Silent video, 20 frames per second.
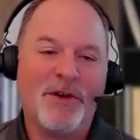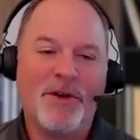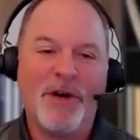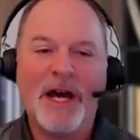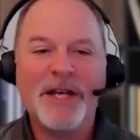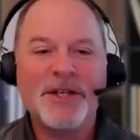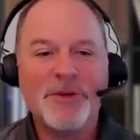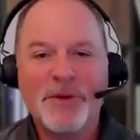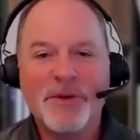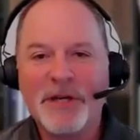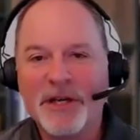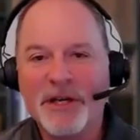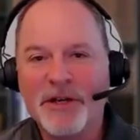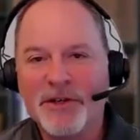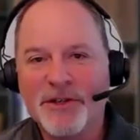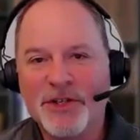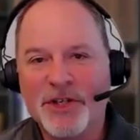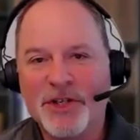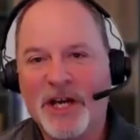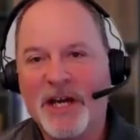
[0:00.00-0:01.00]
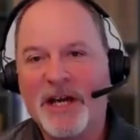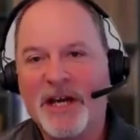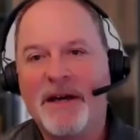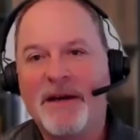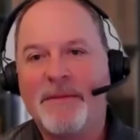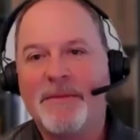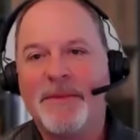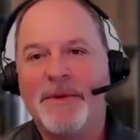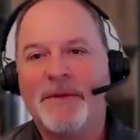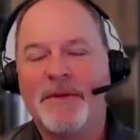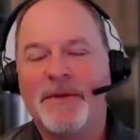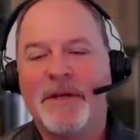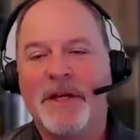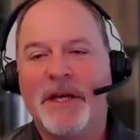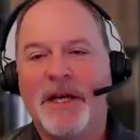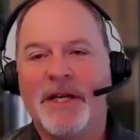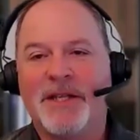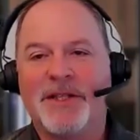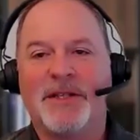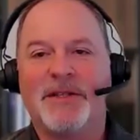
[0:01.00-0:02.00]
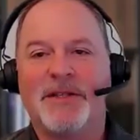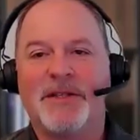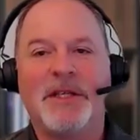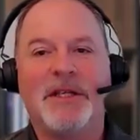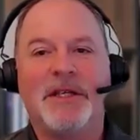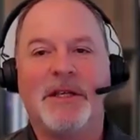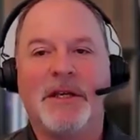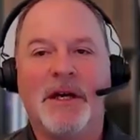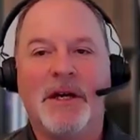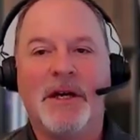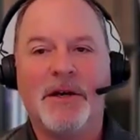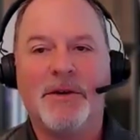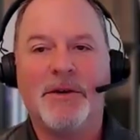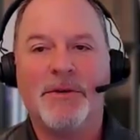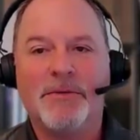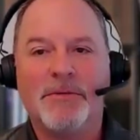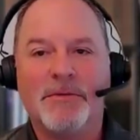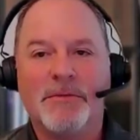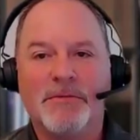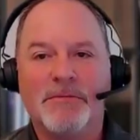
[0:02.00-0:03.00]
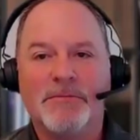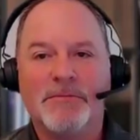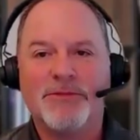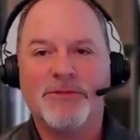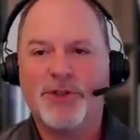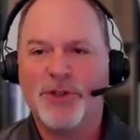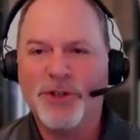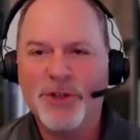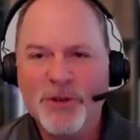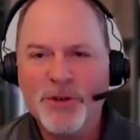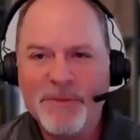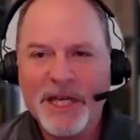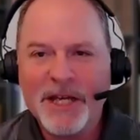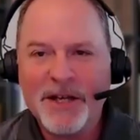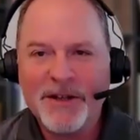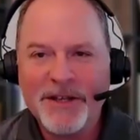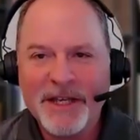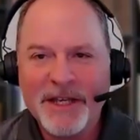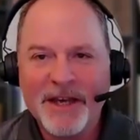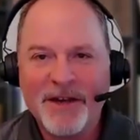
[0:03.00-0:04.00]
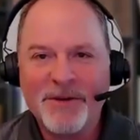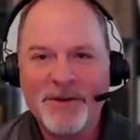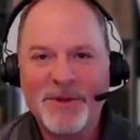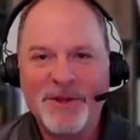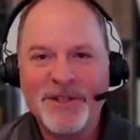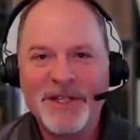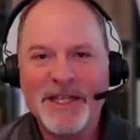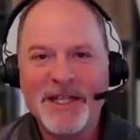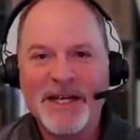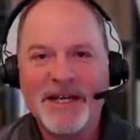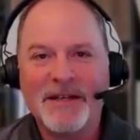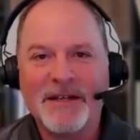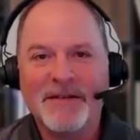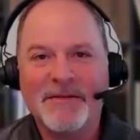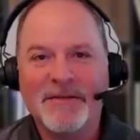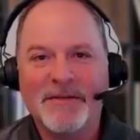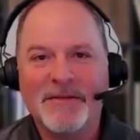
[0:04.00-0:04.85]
you're not doing a good job as a CEO, shouldn't you be held accountable to that?